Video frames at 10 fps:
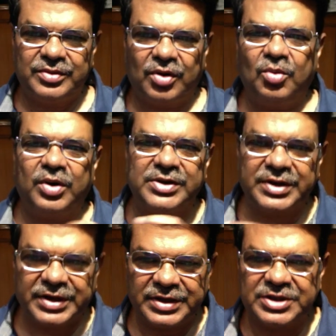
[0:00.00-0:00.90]
Or what is
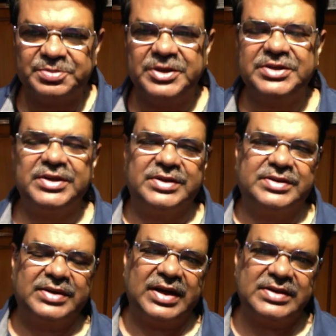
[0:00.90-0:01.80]
written in the
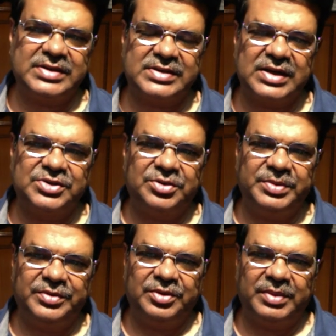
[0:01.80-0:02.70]
scriptures, as the son should
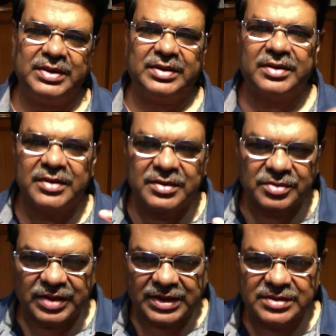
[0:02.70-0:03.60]
be to the mother.
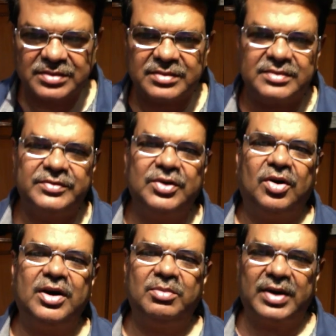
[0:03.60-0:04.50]
So that is, we
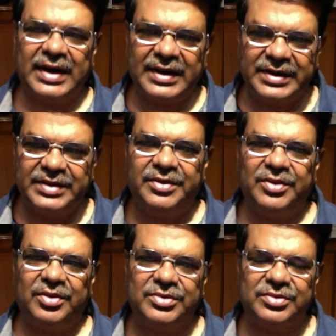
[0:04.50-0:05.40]
call it modernity today
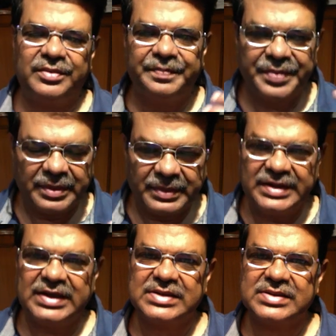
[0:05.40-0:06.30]
also.
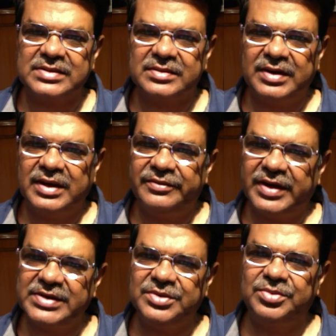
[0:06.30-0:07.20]
But yes, it
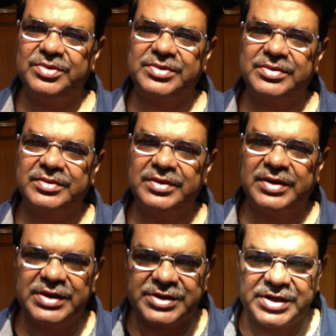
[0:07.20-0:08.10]
defies rules.
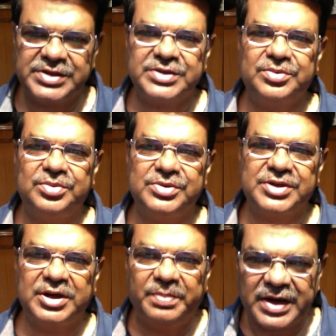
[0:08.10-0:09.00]
It changes
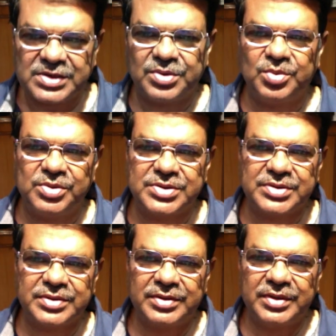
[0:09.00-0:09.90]
rules. It breaks
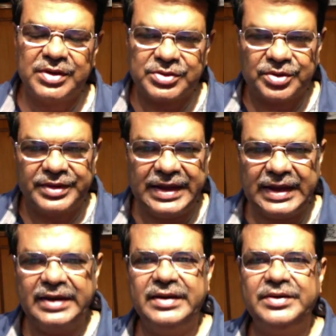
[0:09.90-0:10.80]
rules. So
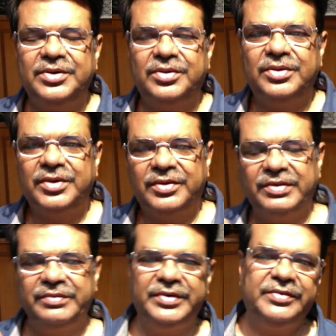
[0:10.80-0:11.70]
there,
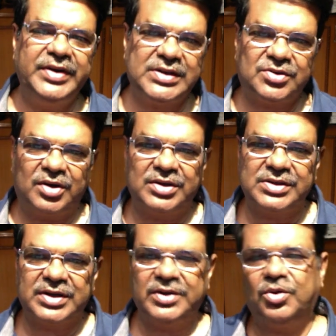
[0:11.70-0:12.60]
when we
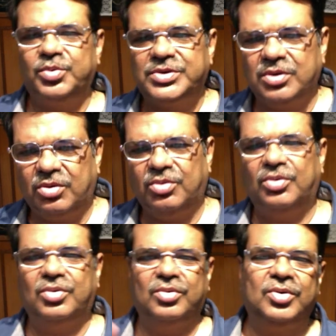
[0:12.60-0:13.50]
astrologers study, we say,
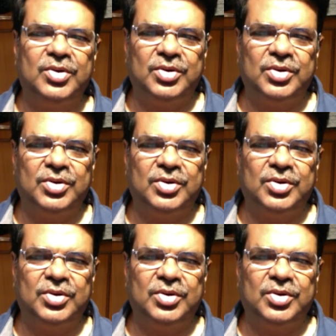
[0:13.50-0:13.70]
Rahu